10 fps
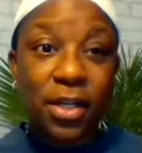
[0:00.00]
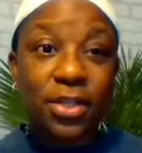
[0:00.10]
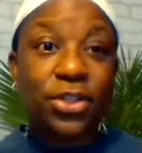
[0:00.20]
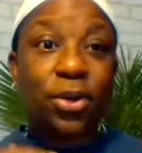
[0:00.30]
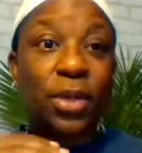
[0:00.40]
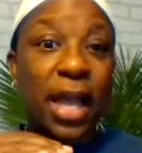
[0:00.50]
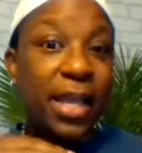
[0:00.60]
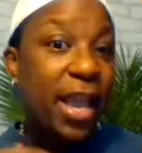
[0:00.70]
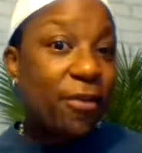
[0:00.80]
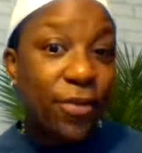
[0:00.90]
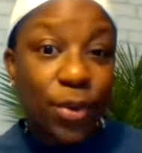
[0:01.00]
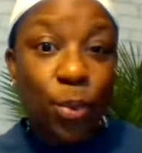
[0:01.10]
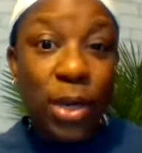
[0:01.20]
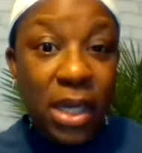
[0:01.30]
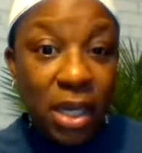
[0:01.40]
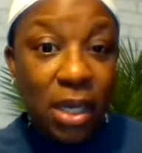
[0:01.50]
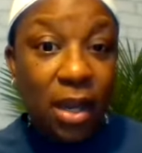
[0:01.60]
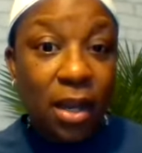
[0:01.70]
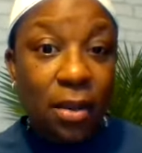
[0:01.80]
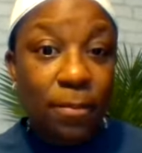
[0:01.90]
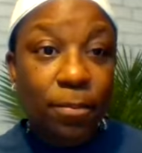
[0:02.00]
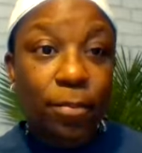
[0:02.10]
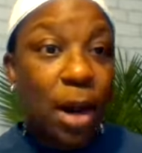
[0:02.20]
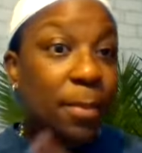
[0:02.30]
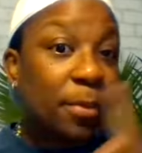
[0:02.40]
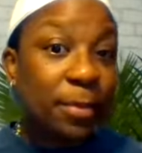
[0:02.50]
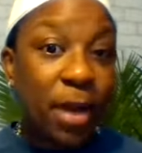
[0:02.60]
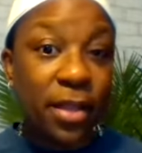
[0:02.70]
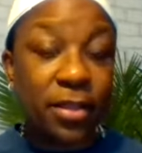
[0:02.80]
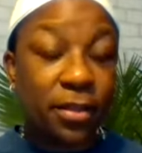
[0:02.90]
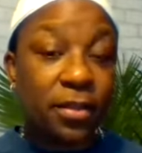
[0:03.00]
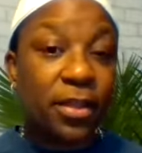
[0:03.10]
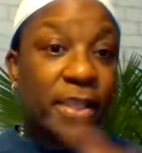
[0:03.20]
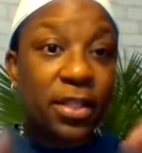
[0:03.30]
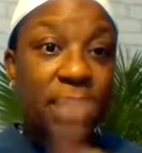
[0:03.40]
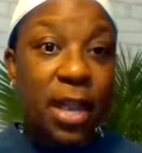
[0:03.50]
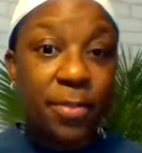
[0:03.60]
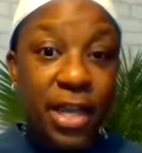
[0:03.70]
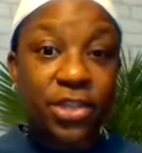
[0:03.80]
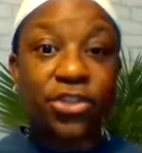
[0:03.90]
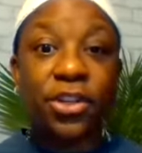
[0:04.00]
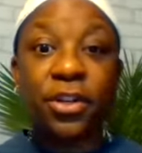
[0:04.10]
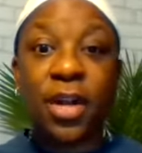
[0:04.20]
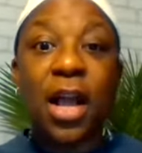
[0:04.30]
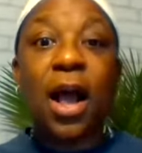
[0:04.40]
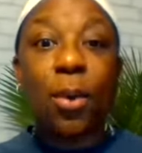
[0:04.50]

So, like every week, probably by this time next year,